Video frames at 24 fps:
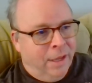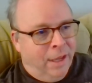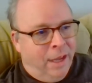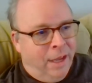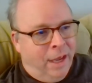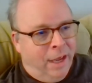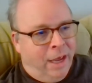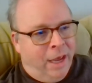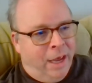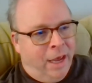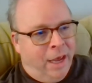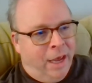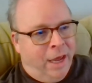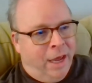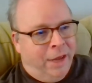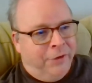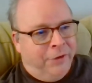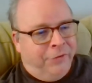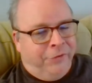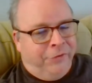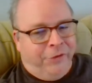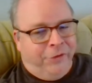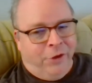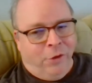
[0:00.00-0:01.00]

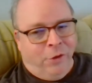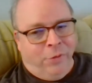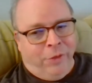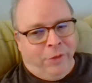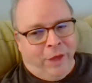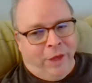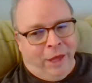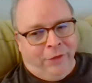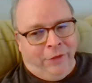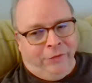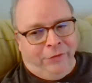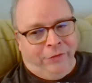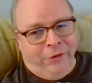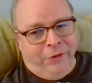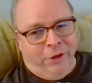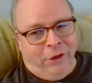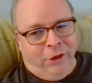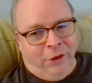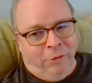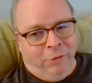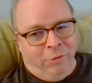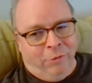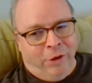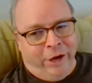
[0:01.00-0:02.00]
And so that's the
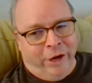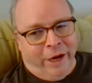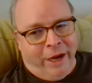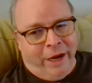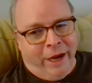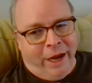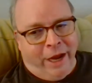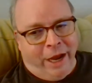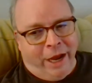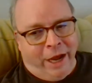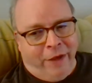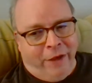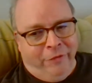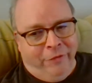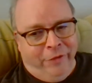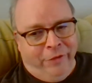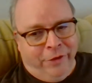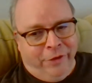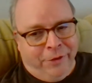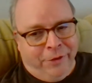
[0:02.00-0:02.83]
only one I have.